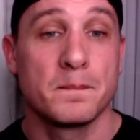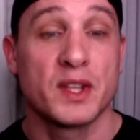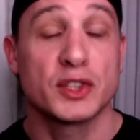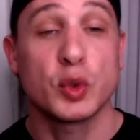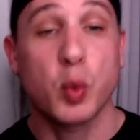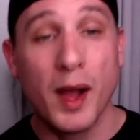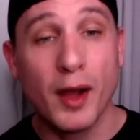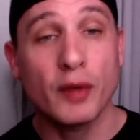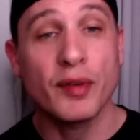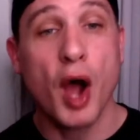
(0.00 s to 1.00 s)

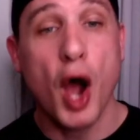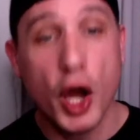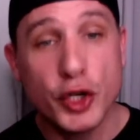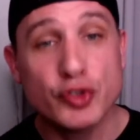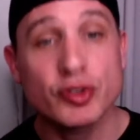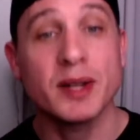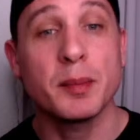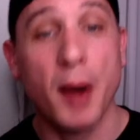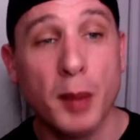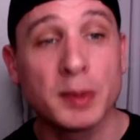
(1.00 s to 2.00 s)
twelve hundred
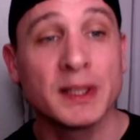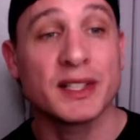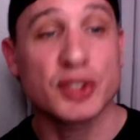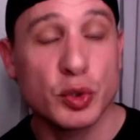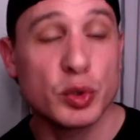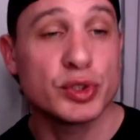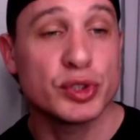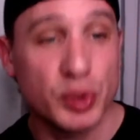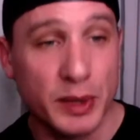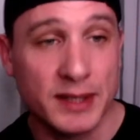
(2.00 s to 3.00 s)
public school
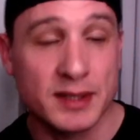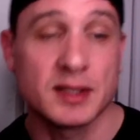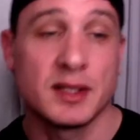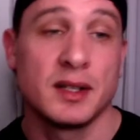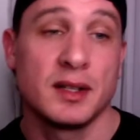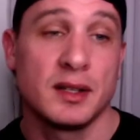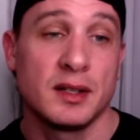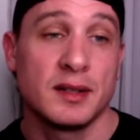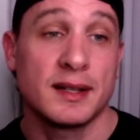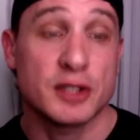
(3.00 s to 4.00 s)
students,
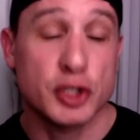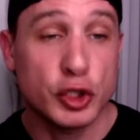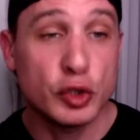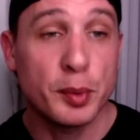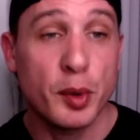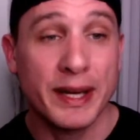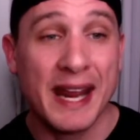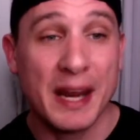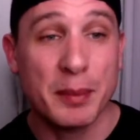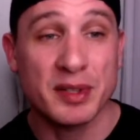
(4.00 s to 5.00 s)
that's two point
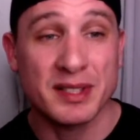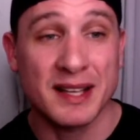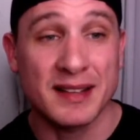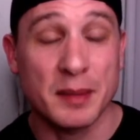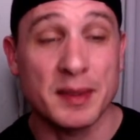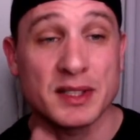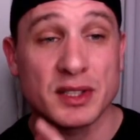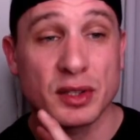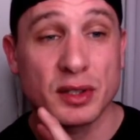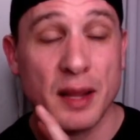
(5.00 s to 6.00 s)
eight percent. That means
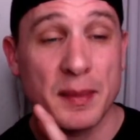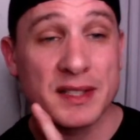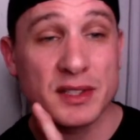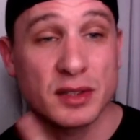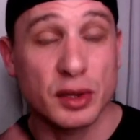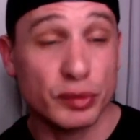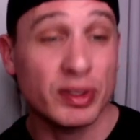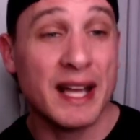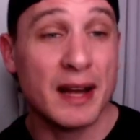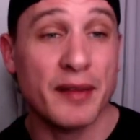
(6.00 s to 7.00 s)
that means
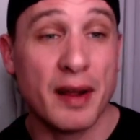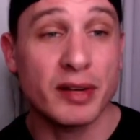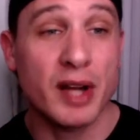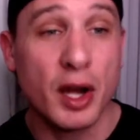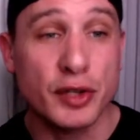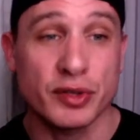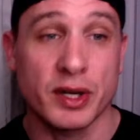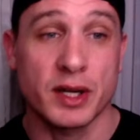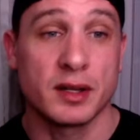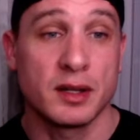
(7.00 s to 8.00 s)
three out of every
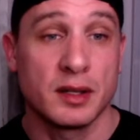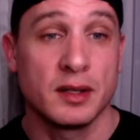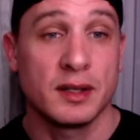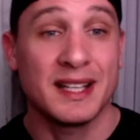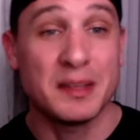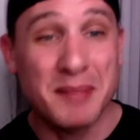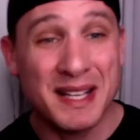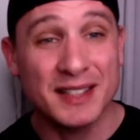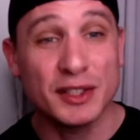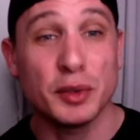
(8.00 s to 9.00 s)
hundred
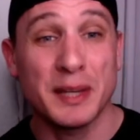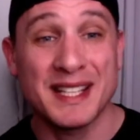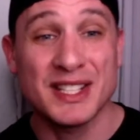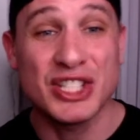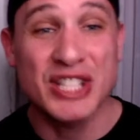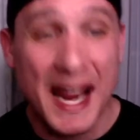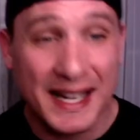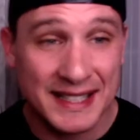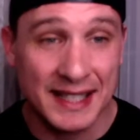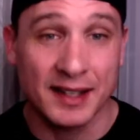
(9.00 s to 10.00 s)
admitted to
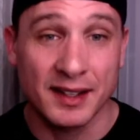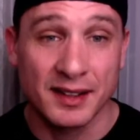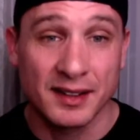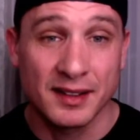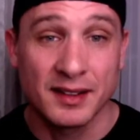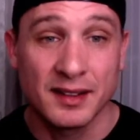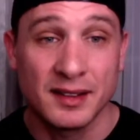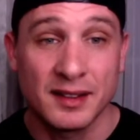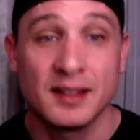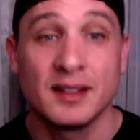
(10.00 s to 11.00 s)
injecting
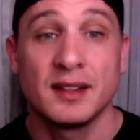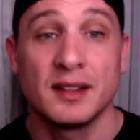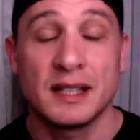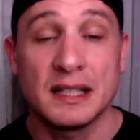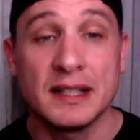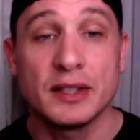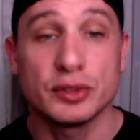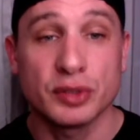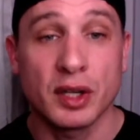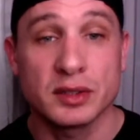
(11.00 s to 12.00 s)
illegal
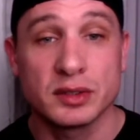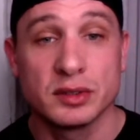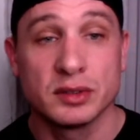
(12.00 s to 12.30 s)
drugs.